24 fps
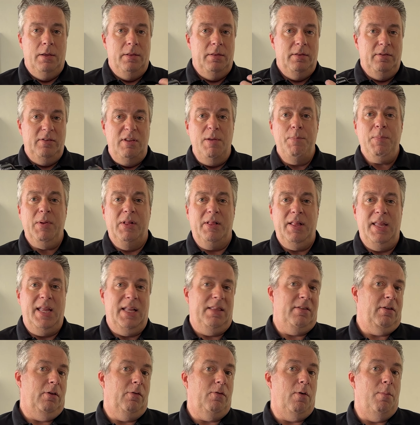Typically get
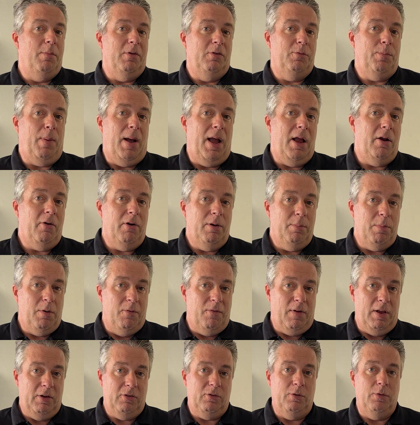this from aspiring
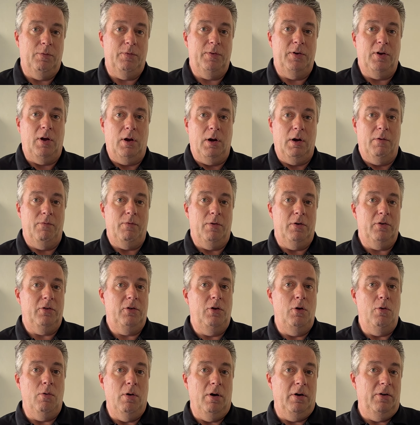professional photographers
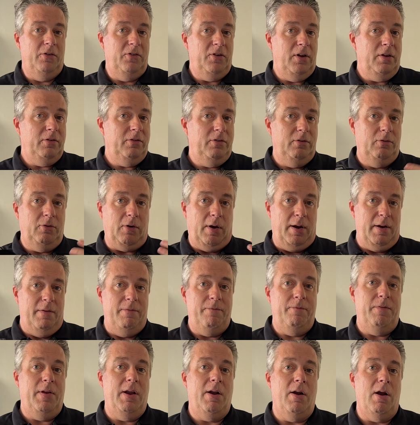who are just trying to
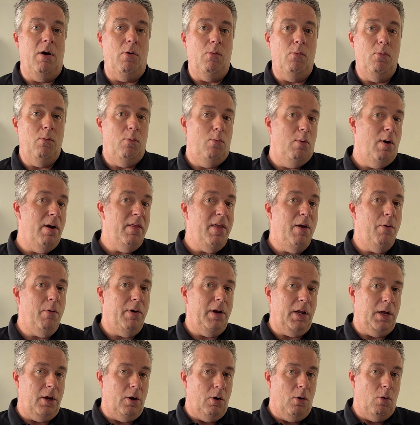figure out where they want
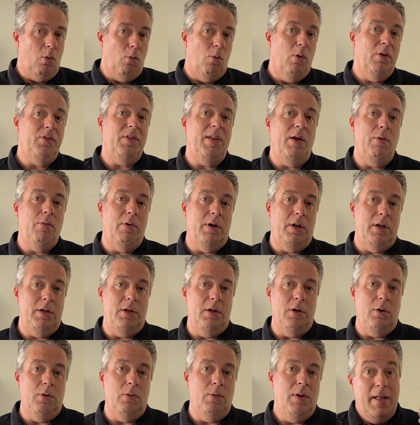to go, what they want to
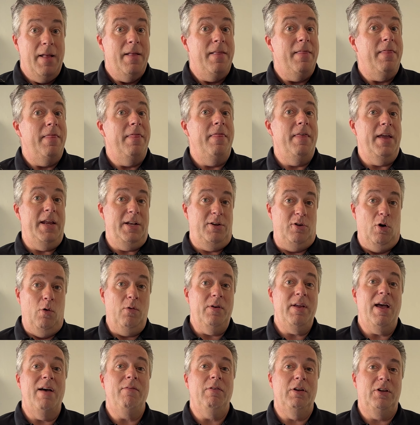do. They don't
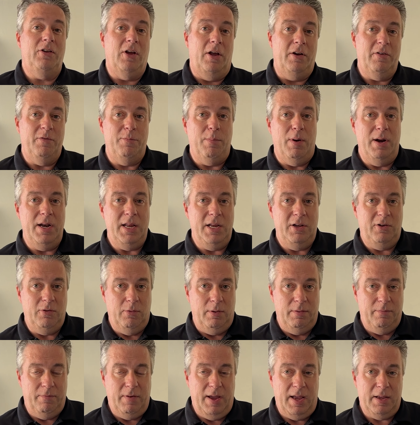have a ton of money to
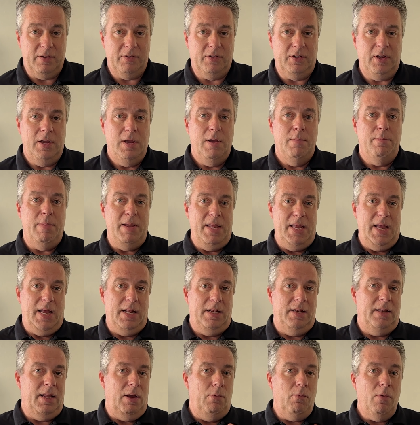invest, but
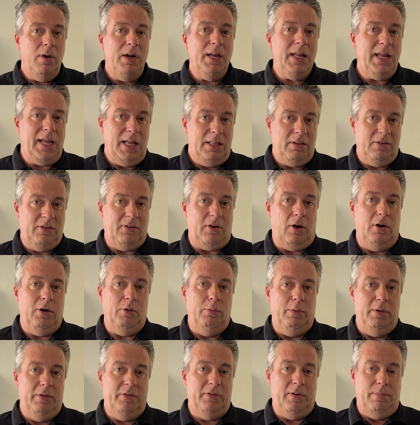yet they want to get started
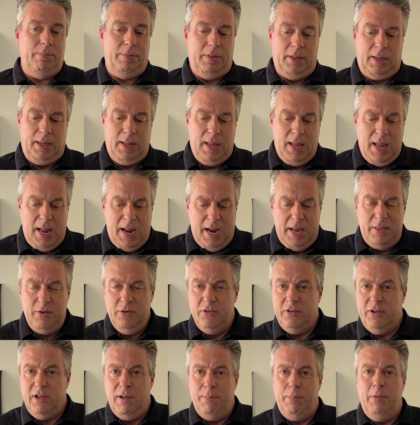with something. And there's
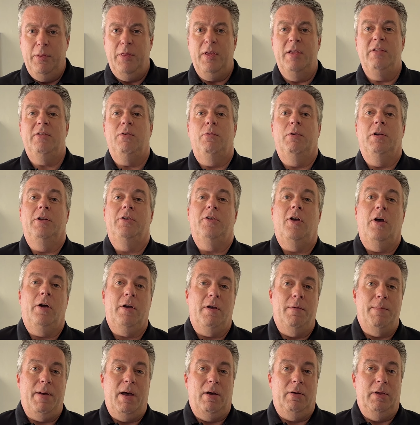a couple things I want to talk
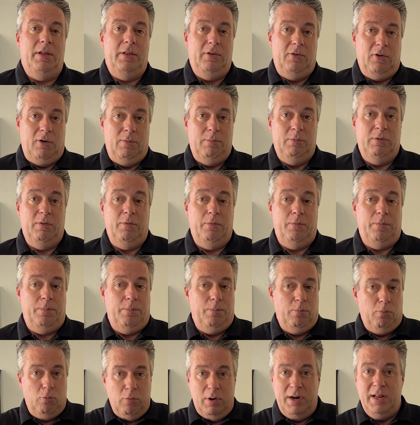about in terms of
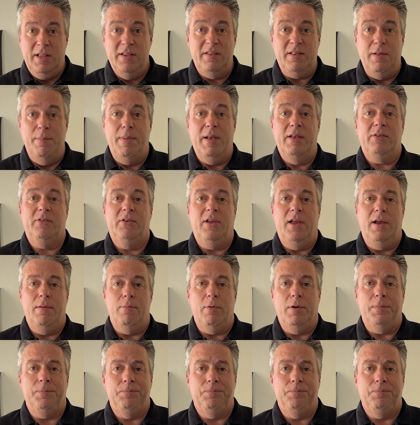what is the best camera.